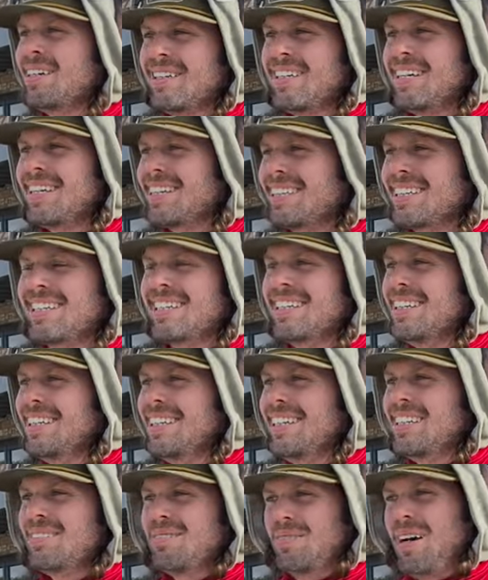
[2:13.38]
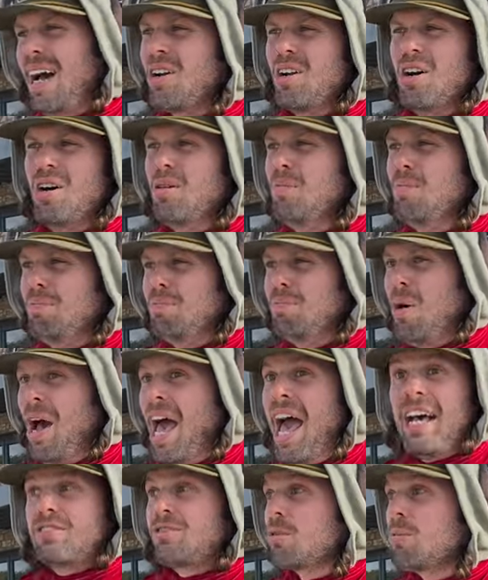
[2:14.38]
like, I don't know,
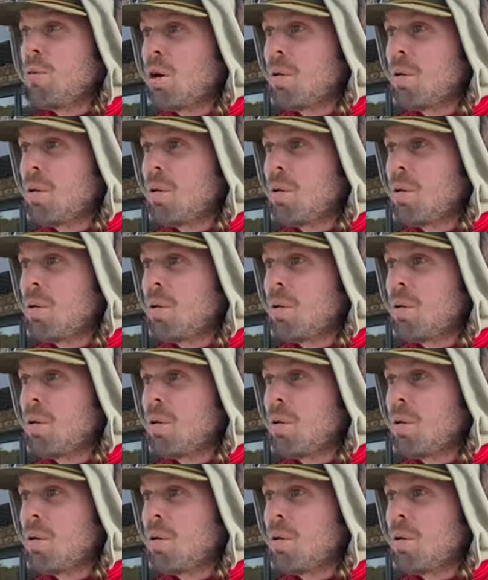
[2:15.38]
ask for more